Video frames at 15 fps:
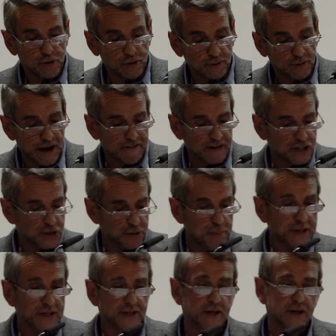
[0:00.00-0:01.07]
Google, Eric
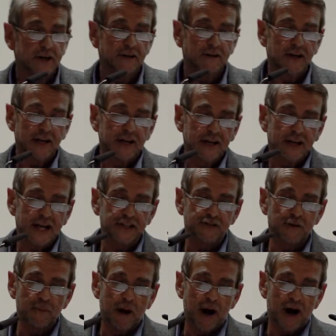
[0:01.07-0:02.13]
Schmidt,
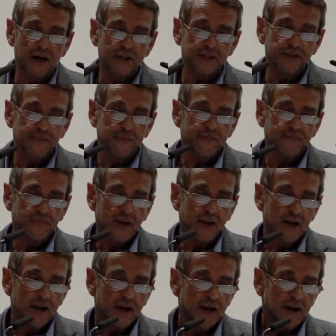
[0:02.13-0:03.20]
has remarked,
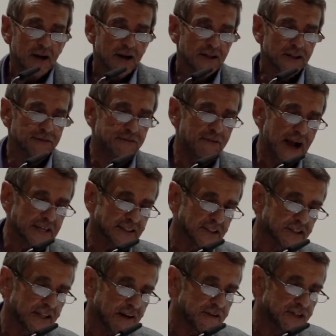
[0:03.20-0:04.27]
the
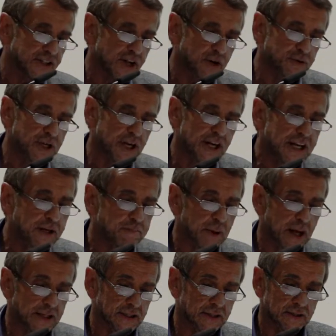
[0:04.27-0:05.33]
fact that there is no
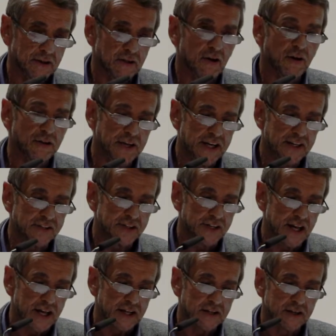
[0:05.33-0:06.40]
delete button on the
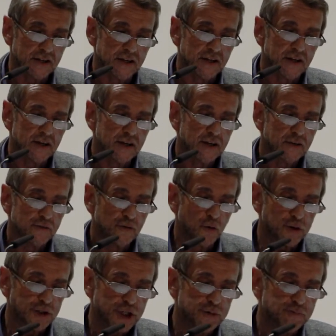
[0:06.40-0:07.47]
internet
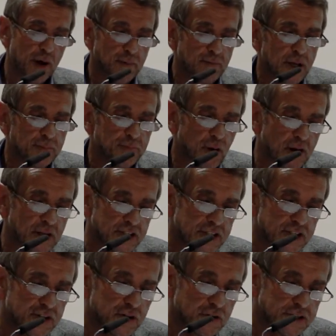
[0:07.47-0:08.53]
forces public
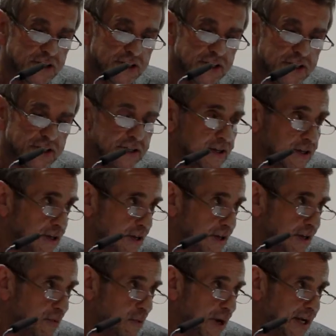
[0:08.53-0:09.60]
policy choices
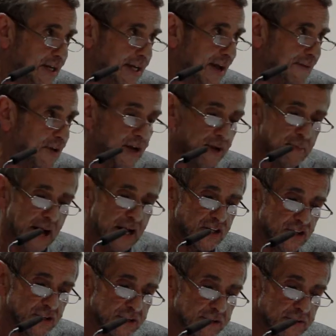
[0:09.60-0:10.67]
we had never
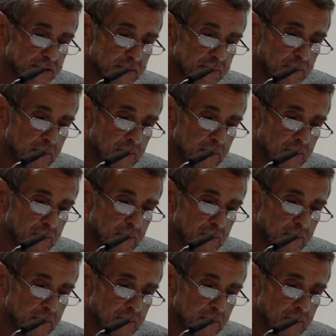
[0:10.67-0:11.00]
imagined.